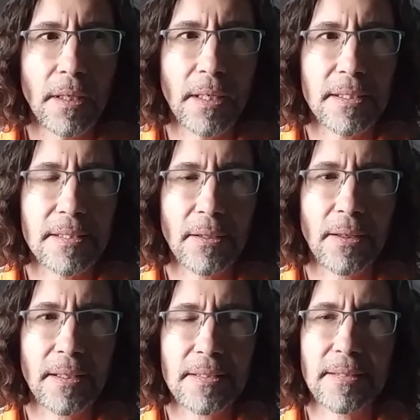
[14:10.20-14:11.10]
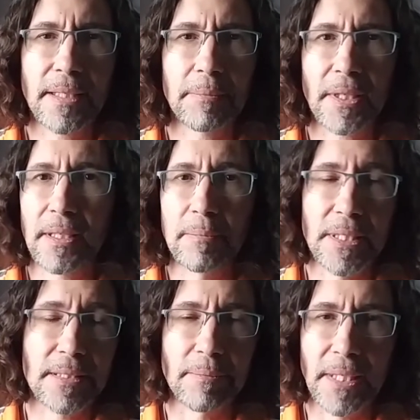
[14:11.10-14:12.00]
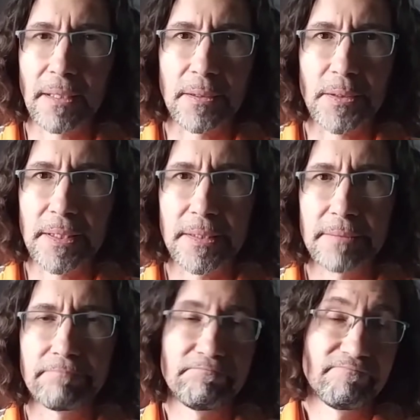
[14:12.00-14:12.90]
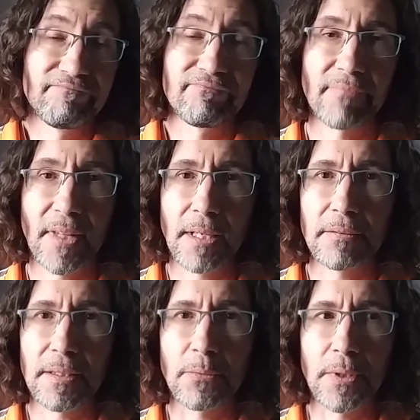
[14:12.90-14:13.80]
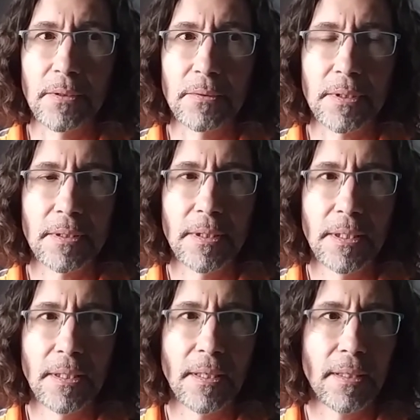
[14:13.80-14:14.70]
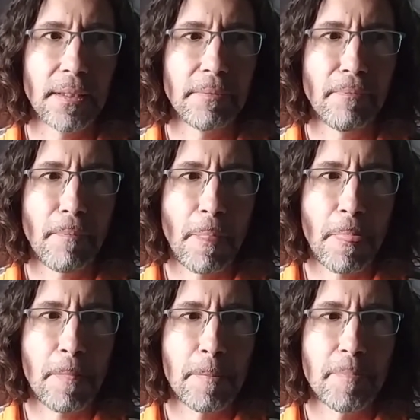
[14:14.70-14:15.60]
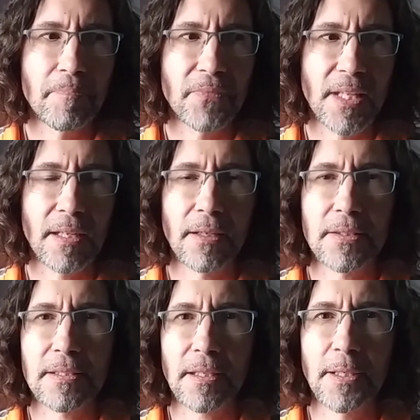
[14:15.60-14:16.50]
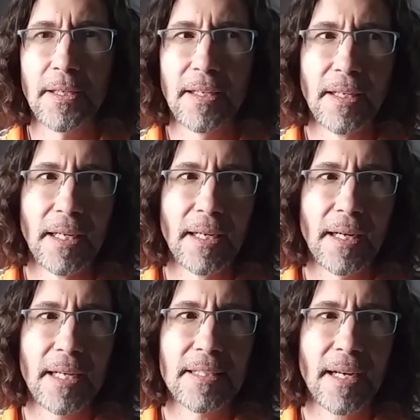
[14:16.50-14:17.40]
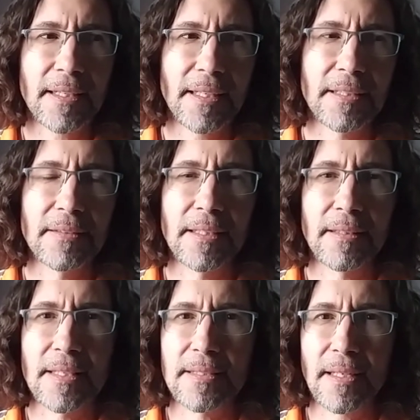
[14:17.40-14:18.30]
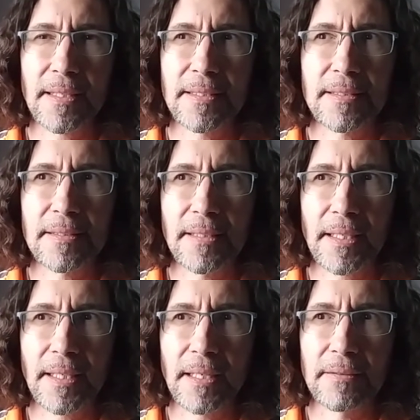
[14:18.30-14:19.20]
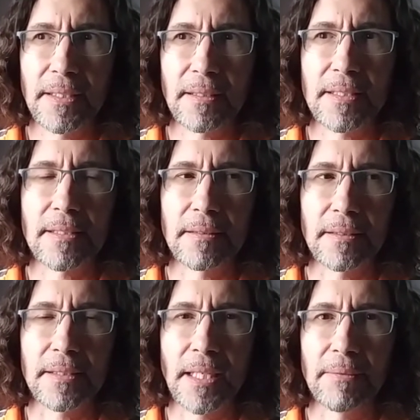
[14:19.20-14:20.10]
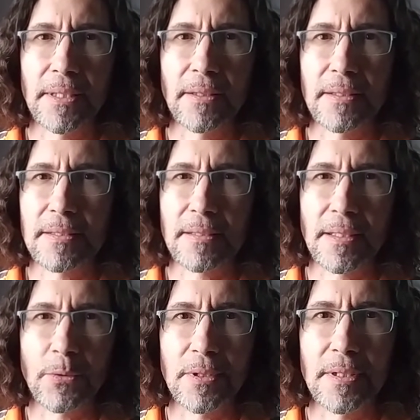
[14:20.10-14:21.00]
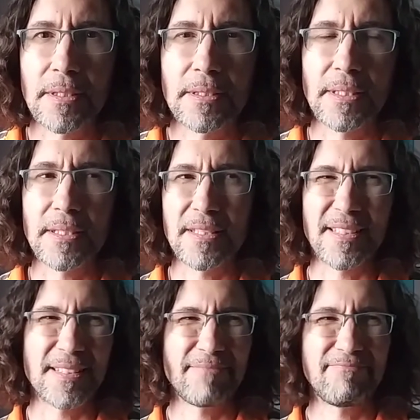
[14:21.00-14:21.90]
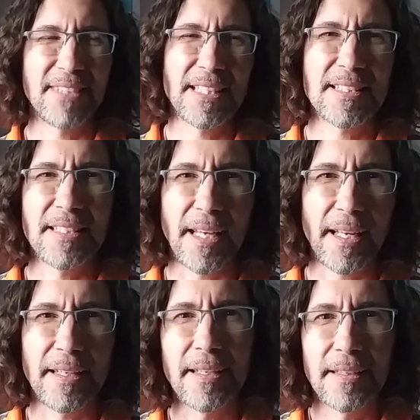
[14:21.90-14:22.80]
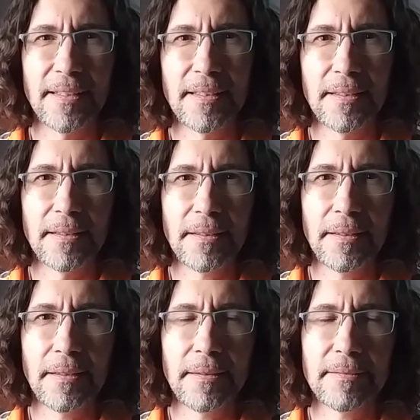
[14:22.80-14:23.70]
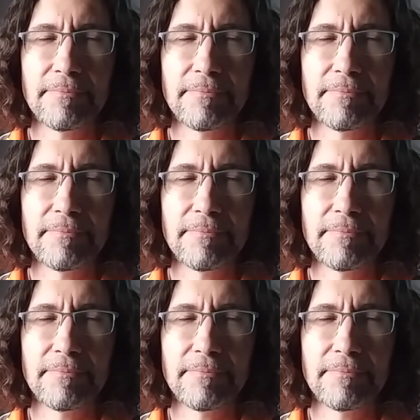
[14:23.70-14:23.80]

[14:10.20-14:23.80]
so honestly, I'm not gonna miss the Mandalorian. I really won't. Um, Star. I kind of realized. I kind of realized a long time ago that Star Wars is just, it's dead. You know.